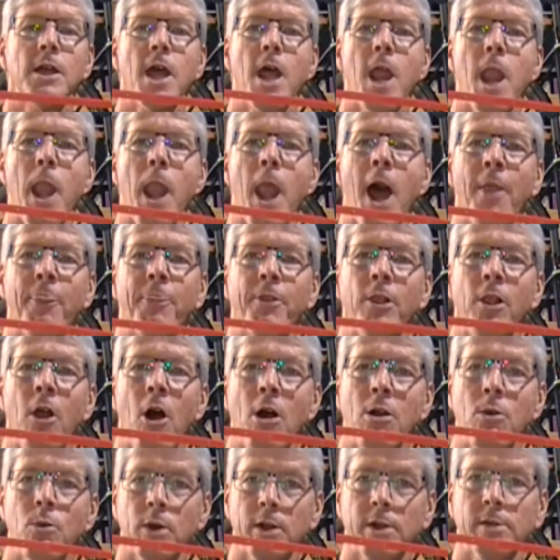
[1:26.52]
not the
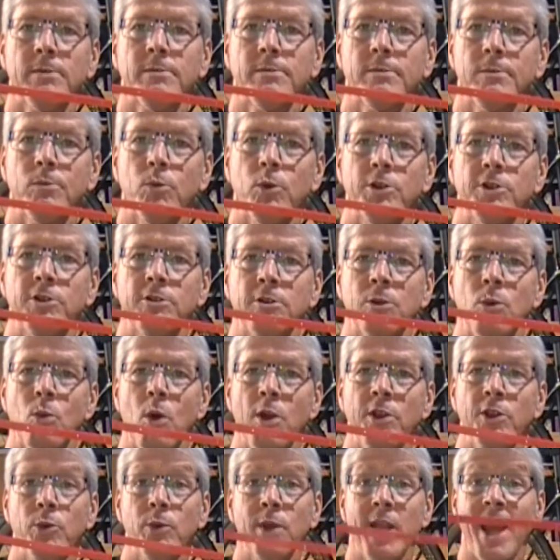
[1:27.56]
long one, which is the
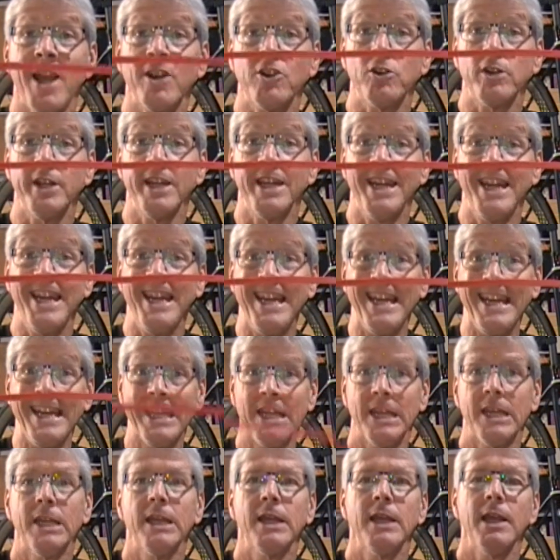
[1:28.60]
one you would actually need.
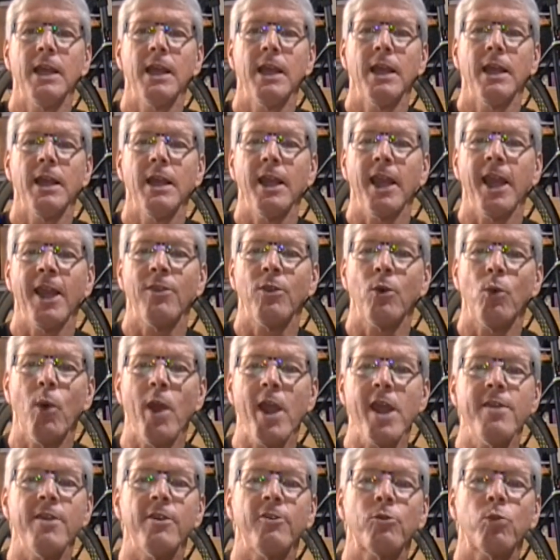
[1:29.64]
And the
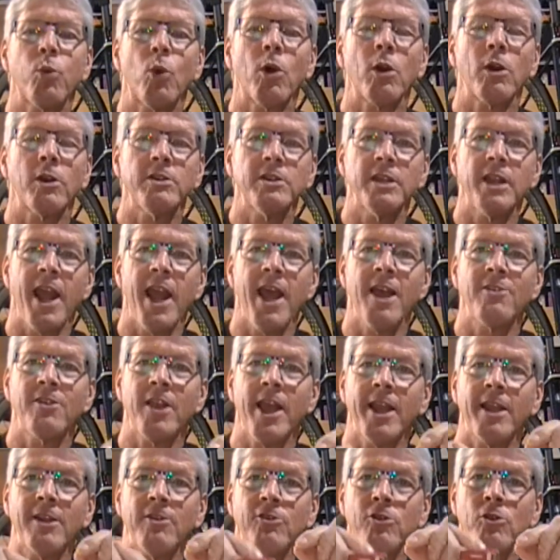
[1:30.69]
way this works, it has
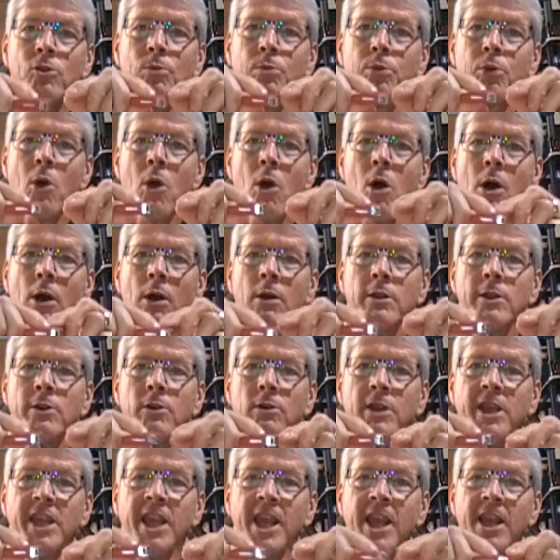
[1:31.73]
like a two-prong little
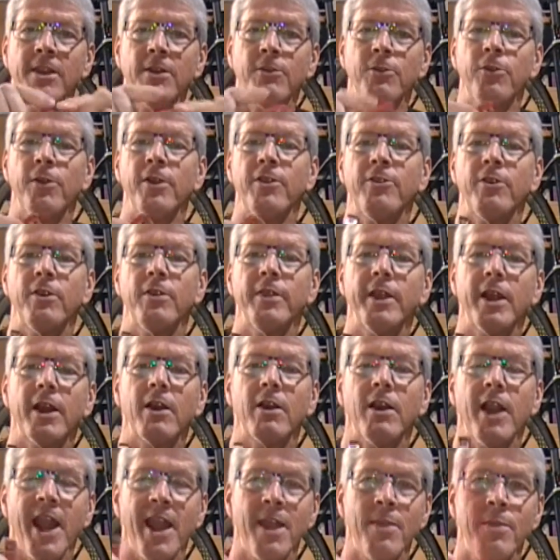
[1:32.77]
key that fits in
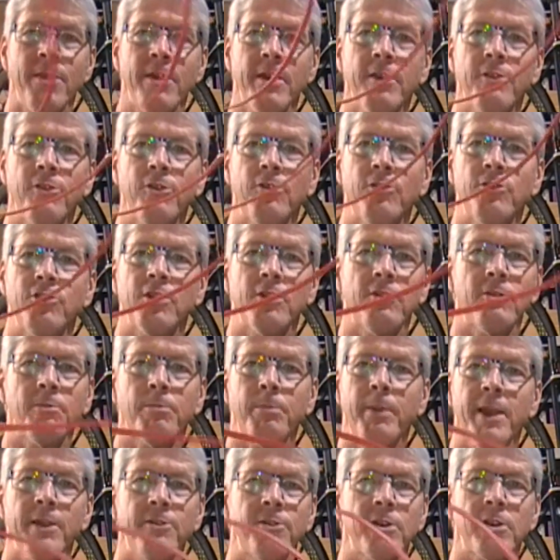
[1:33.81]
there. And this just
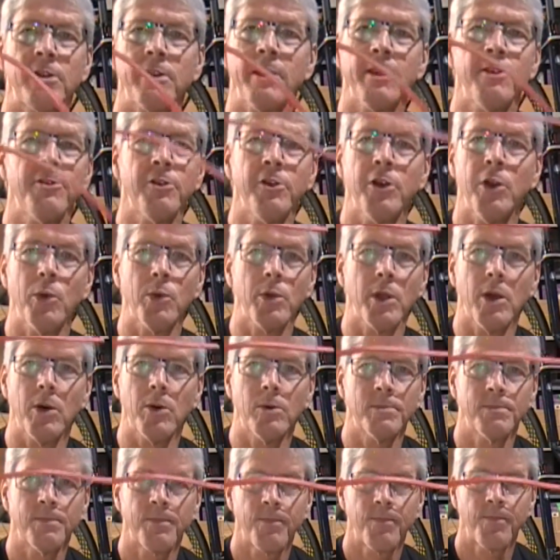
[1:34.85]
basically is a no-go.
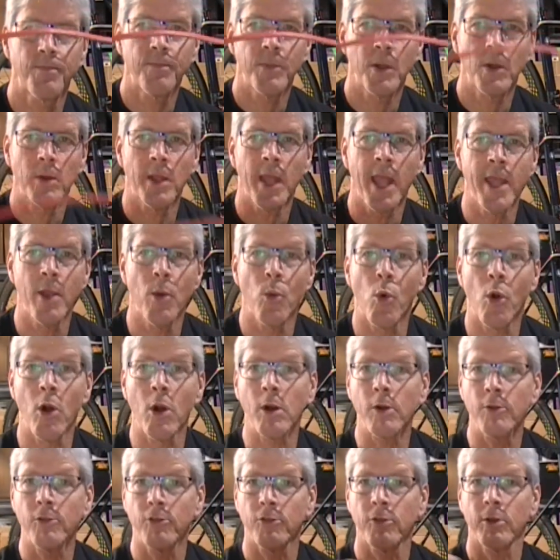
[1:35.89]
Okay, it
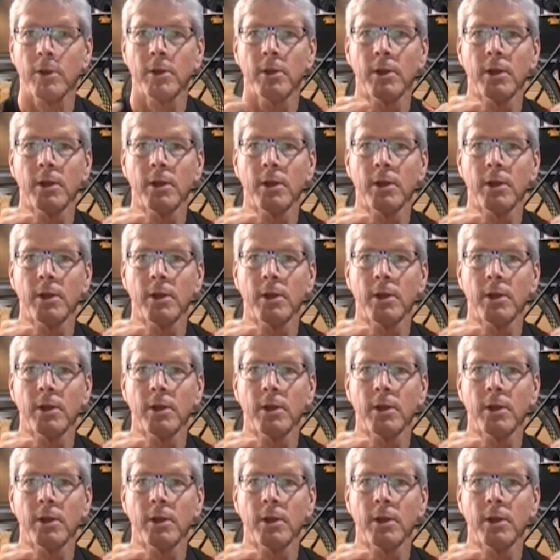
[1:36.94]
works,